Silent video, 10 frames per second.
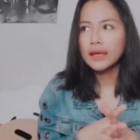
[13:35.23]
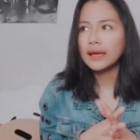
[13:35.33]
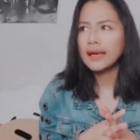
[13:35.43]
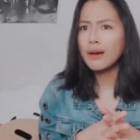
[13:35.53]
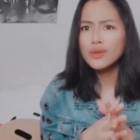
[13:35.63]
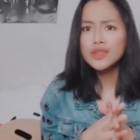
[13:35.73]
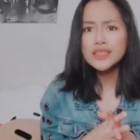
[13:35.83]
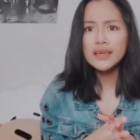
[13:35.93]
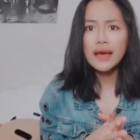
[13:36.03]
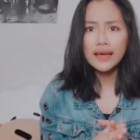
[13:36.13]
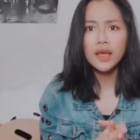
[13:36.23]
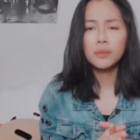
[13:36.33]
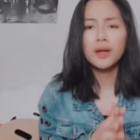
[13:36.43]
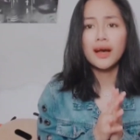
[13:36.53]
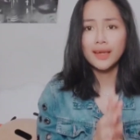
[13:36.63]
Like, I would say I
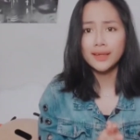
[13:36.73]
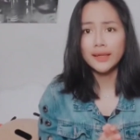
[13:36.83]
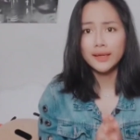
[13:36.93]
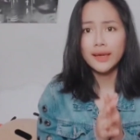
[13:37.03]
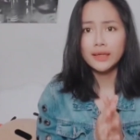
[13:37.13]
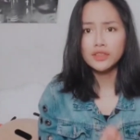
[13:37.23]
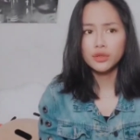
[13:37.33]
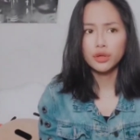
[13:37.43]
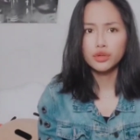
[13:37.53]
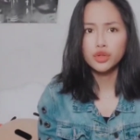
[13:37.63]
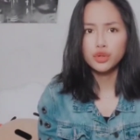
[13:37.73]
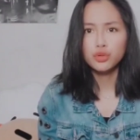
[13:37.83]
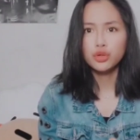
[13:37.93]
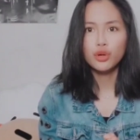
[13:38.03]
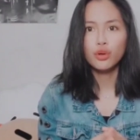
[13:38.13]
am kind of dedicated to her
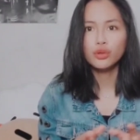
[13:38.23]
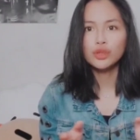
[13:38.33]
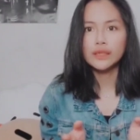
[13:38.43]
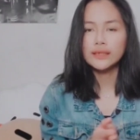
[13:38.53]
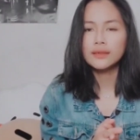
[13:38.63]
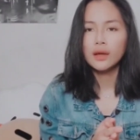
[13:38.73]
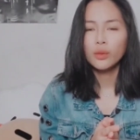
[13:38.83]
too, you know, because like